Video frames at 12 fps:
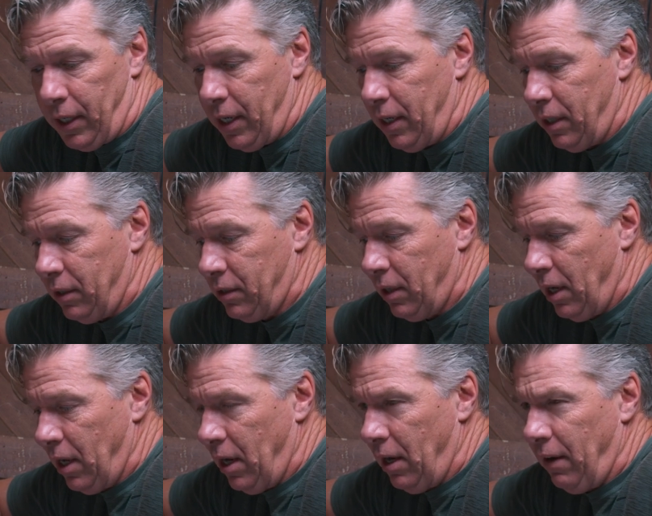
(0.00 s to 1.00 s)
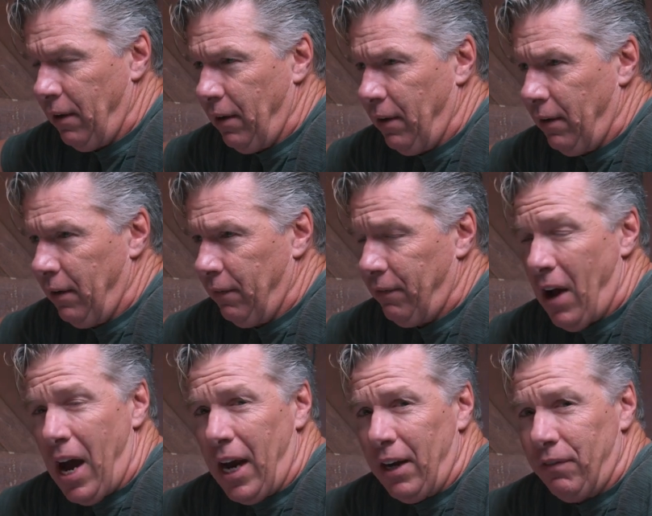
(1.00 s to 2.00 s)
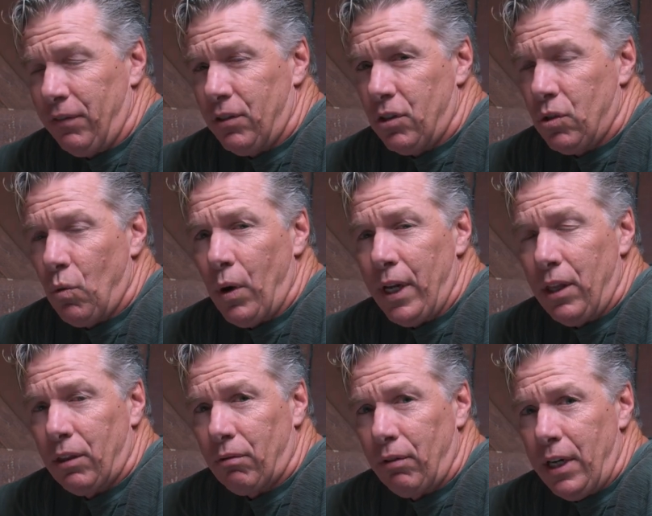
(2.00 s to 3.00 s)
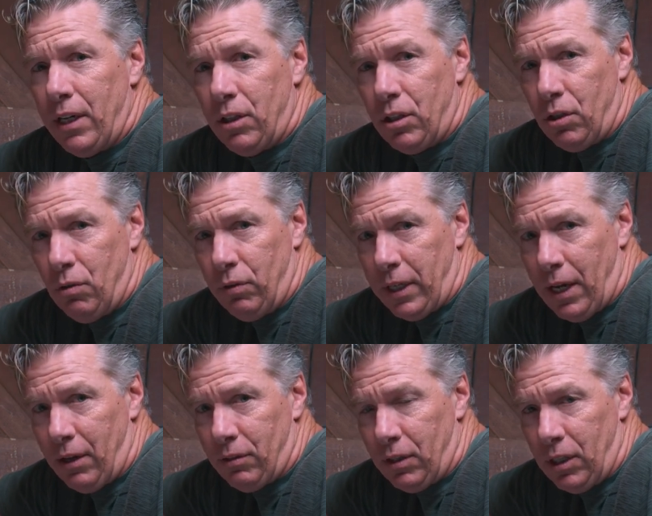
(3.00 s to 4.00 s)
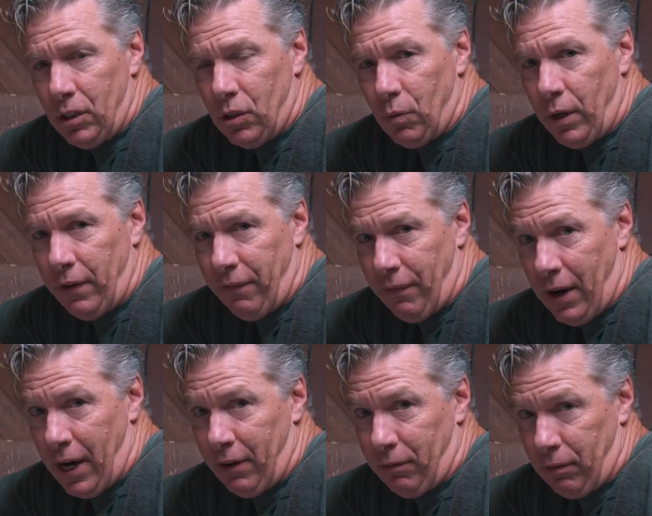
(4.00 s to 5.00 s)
It is 5/23/2025